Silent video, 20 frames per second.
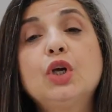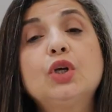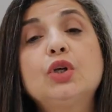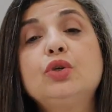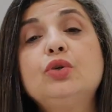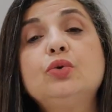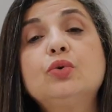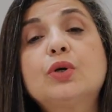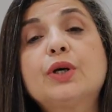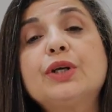
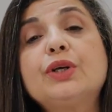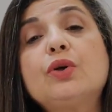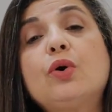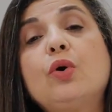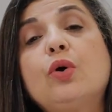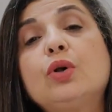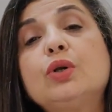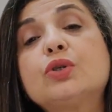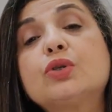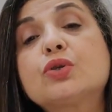you can
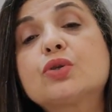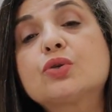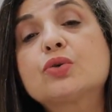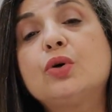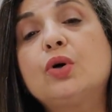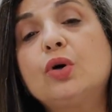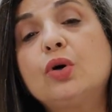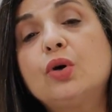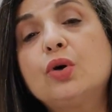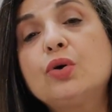
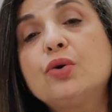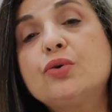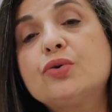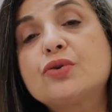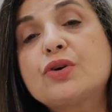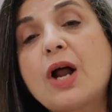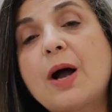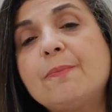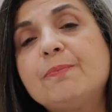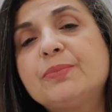also
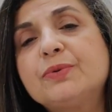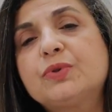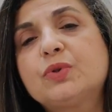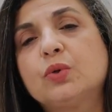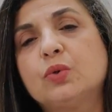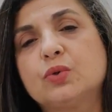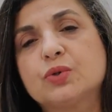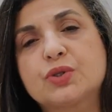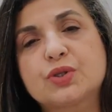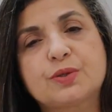rub
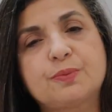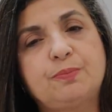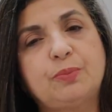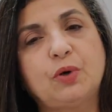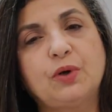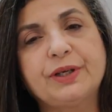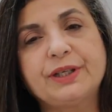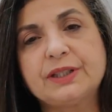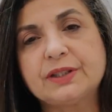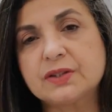those
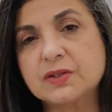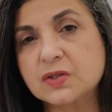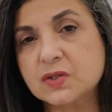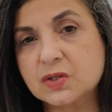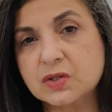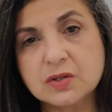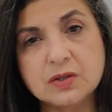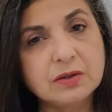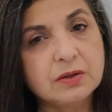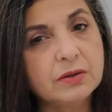
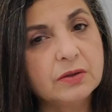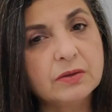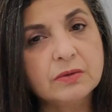points